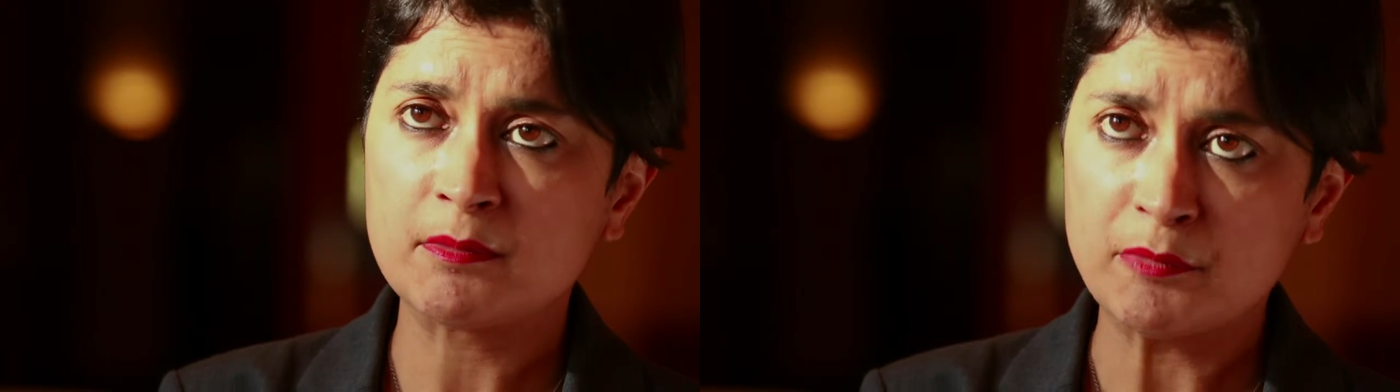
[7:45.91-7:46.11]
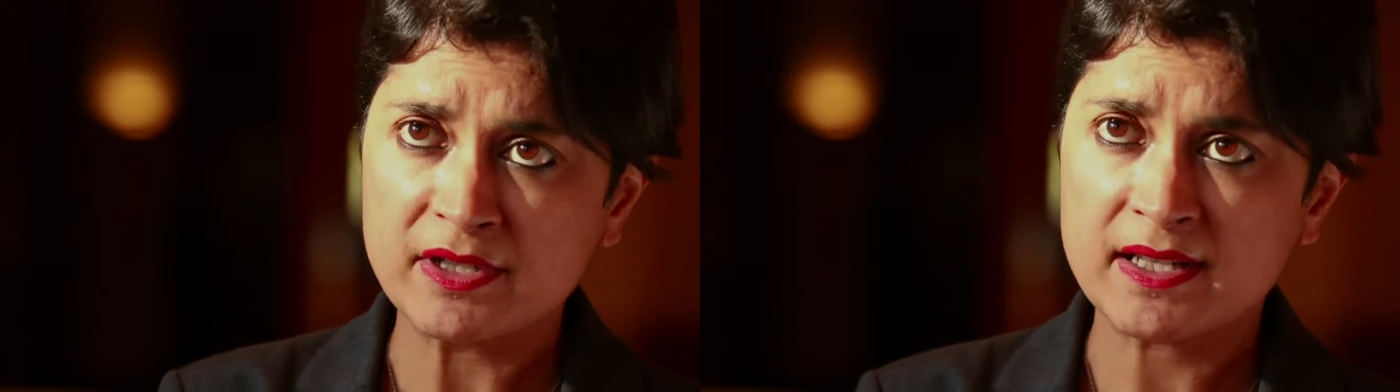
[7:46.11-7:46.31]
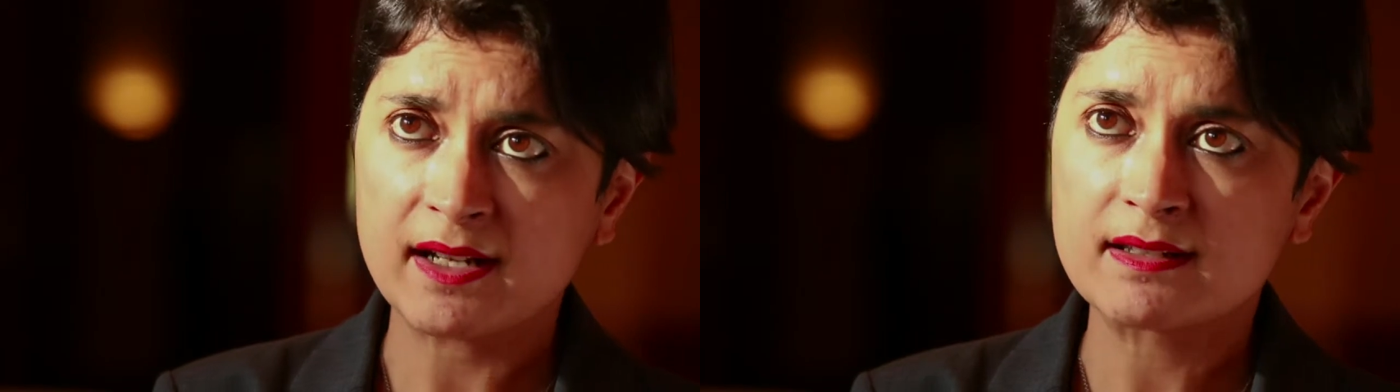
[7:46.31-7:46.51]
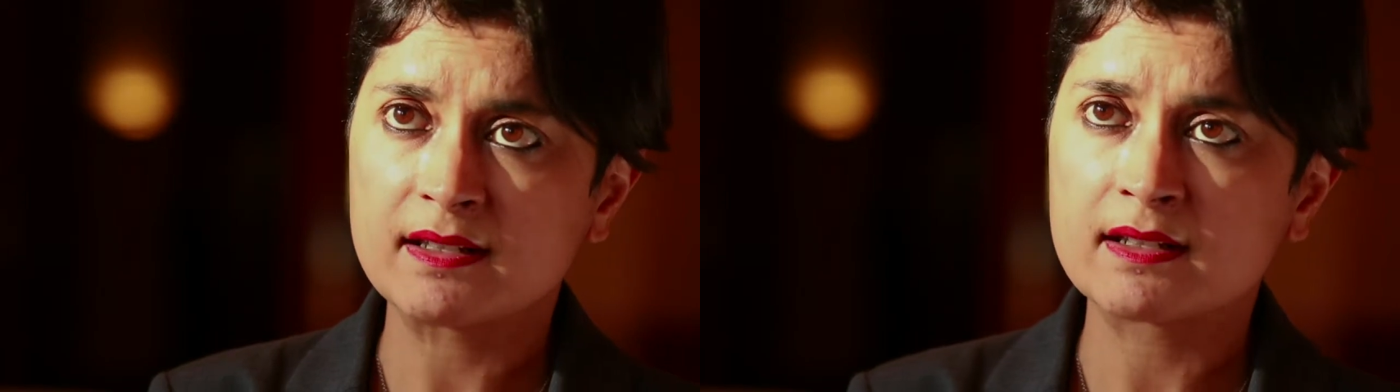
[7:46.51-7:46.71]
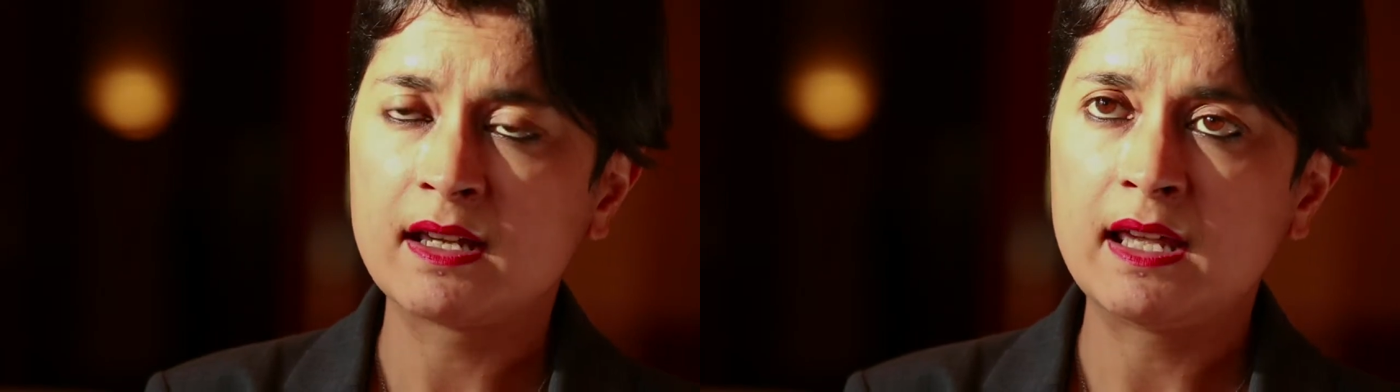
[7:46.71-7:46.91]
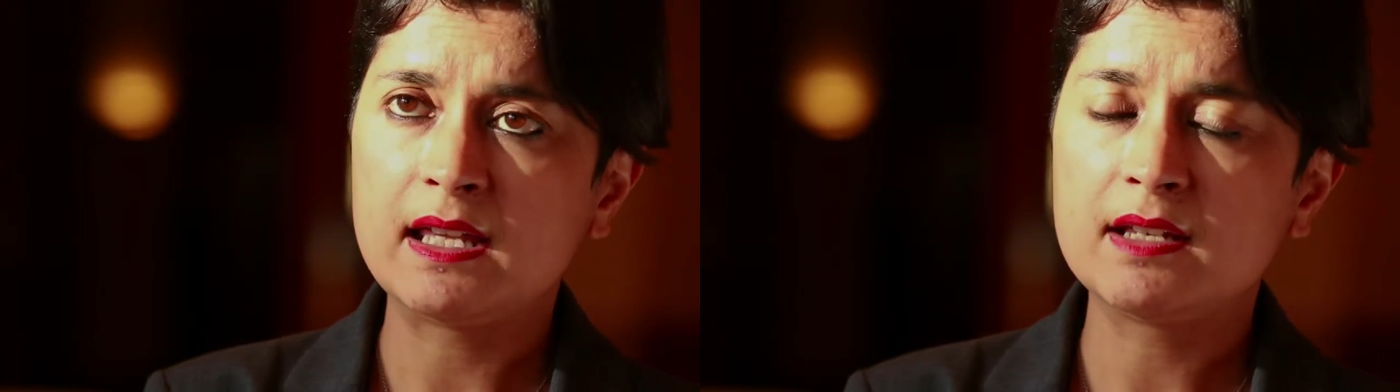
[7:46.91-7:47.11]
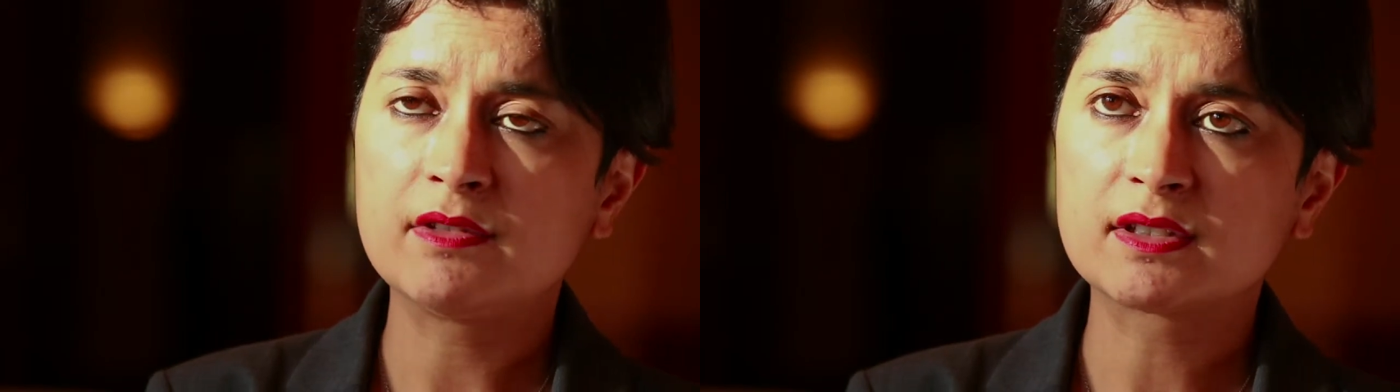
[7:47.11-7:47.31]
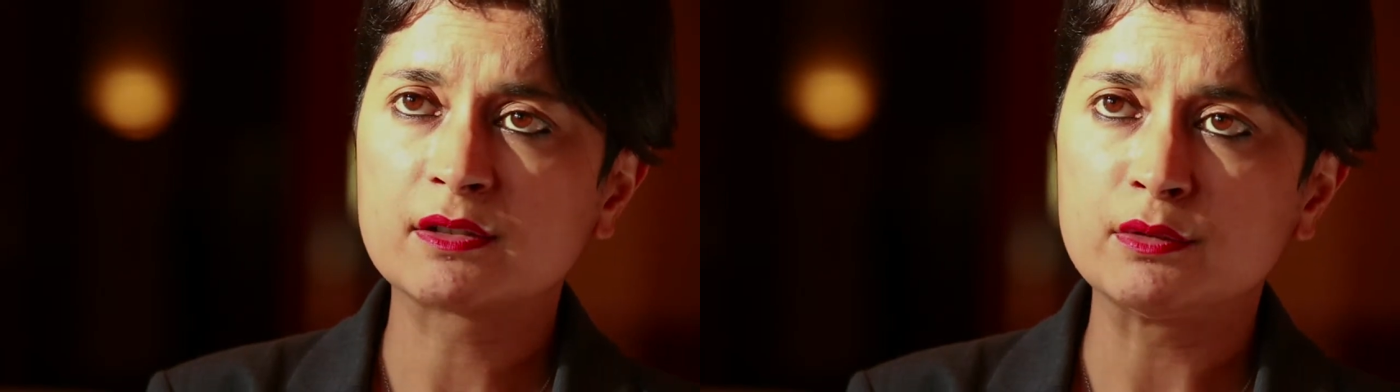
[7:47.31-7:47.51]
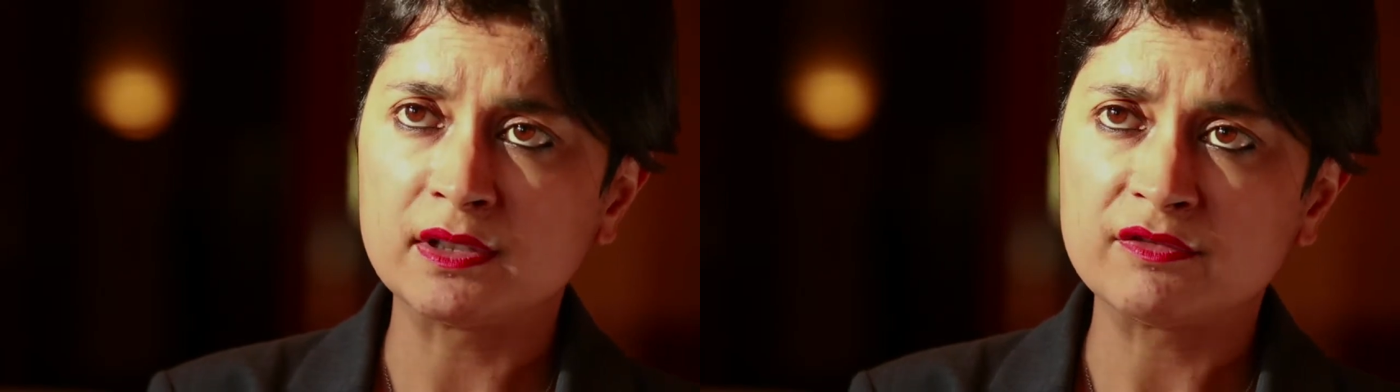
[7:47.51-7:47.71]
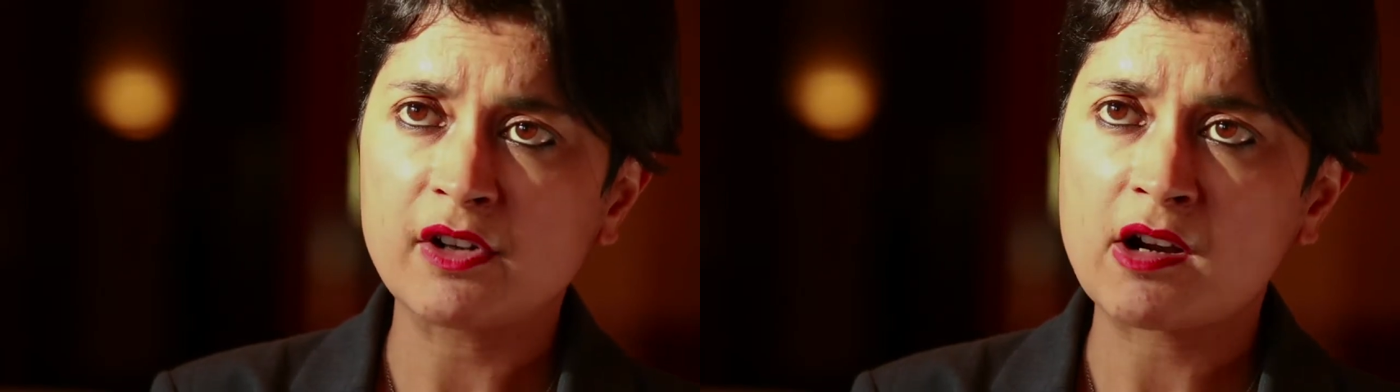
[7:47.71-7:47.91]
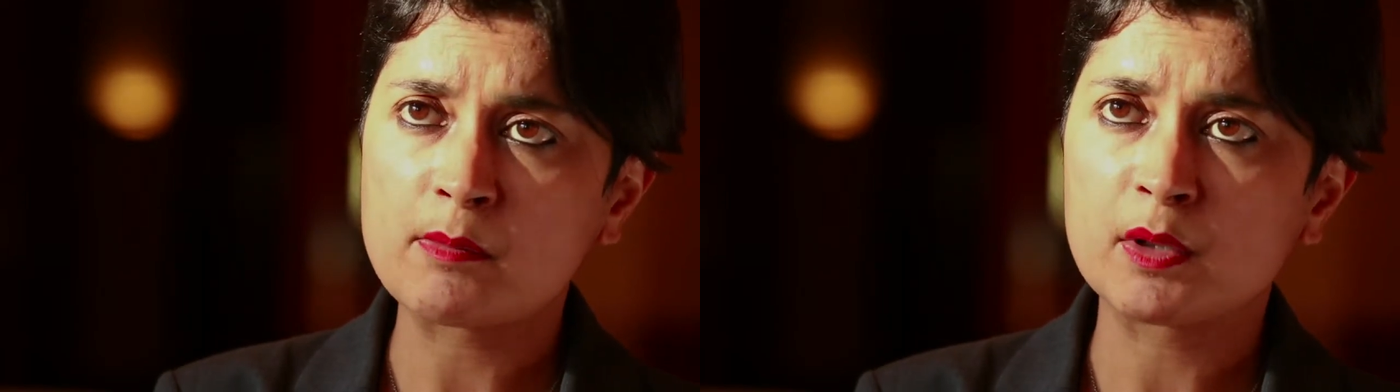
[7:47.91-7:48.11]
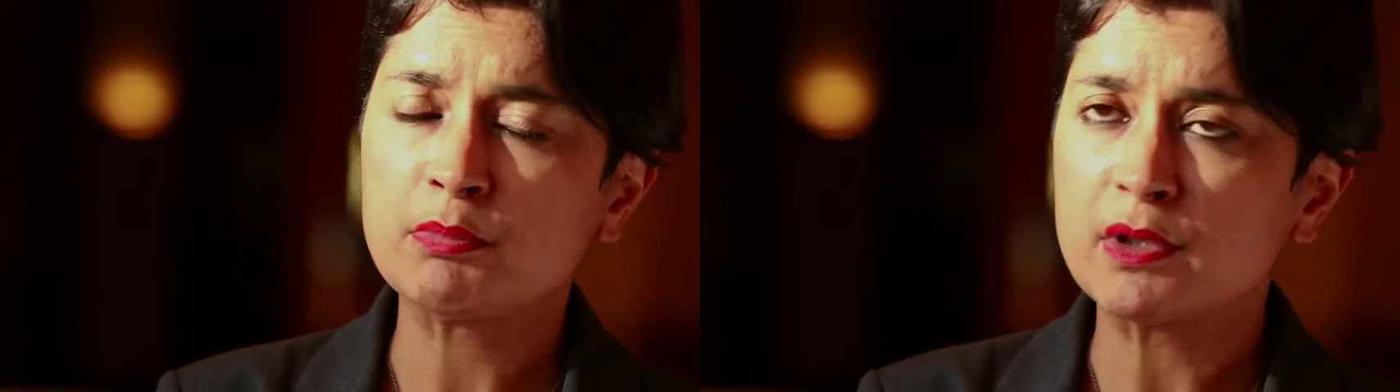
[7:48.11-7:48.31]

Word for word: and protected in the school environment,